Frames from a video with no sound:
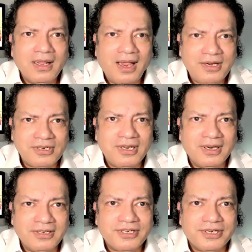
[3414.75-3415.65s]
actually,
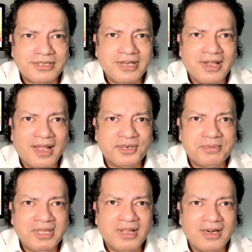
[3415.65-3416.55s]
let's just sing "Hallowed
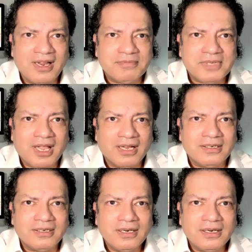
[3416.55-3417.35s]
Be Thy Name" again.